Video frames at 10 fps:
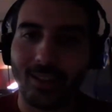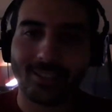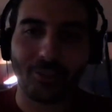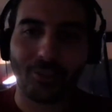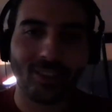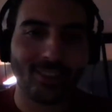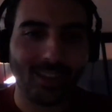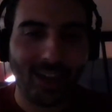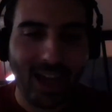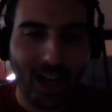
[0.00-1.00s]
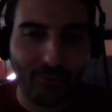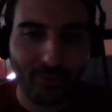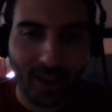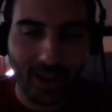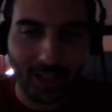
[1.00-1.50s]
Until then,
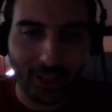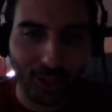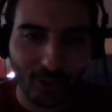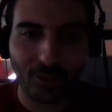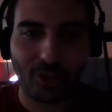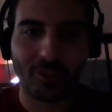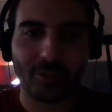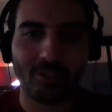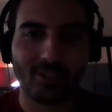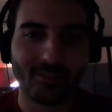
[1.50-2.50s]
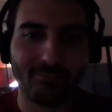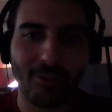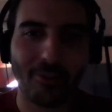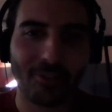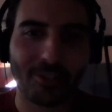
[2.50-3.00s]
have a lovely Christmas,
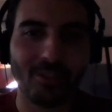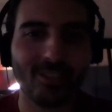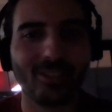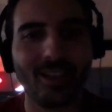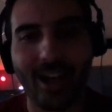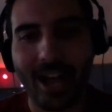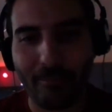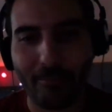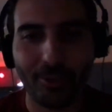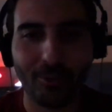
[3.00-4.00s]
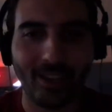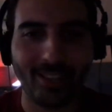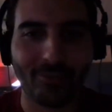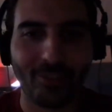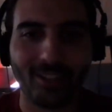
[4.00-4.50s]
Merry Christmas, Happy New Year
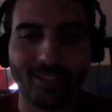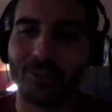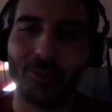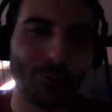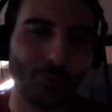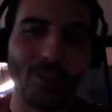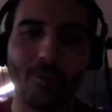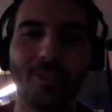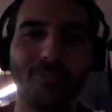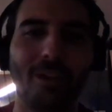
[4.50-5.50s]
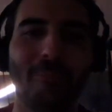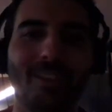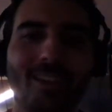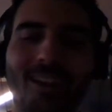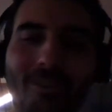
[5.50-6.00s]
in advance. Enjoy it with the
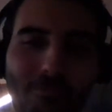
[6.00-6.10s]
family,